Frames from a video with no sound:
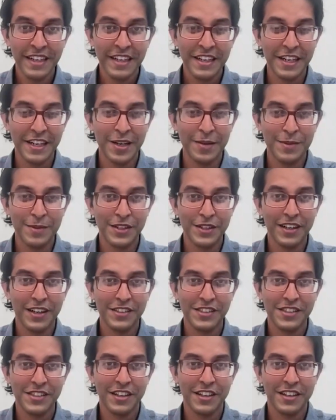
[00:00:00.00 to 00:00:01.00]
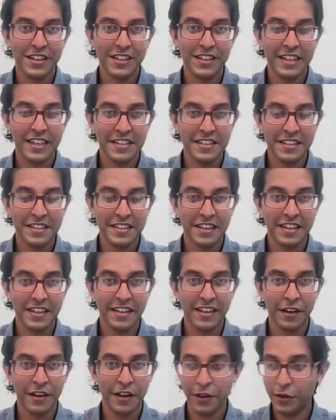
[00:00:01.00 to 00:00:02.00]
So I'll start at,
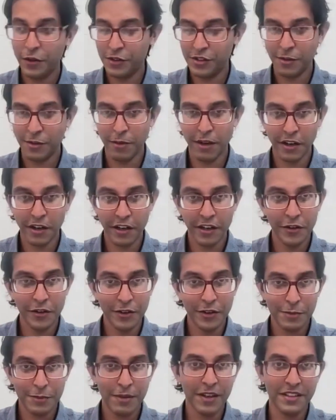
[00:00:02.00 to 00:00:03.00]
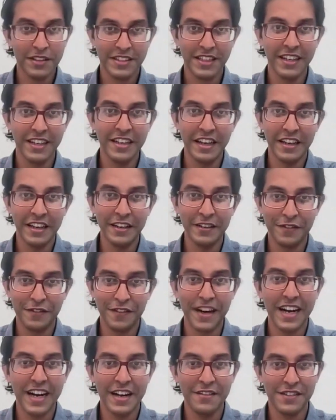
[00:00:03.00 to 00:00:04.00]
and I use American units, but
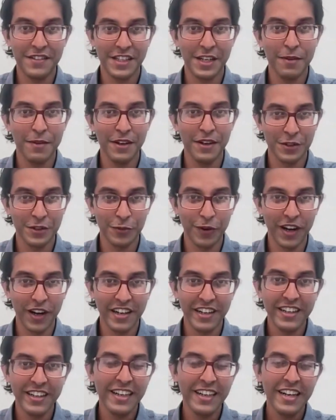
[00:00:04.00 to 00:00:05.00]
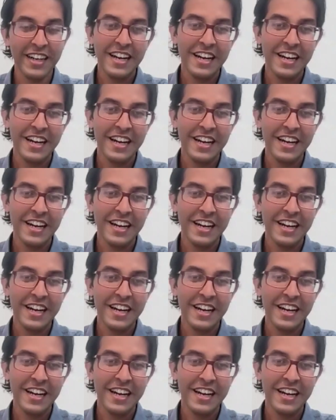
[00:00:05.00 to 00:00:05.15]
-5 centimeters of water.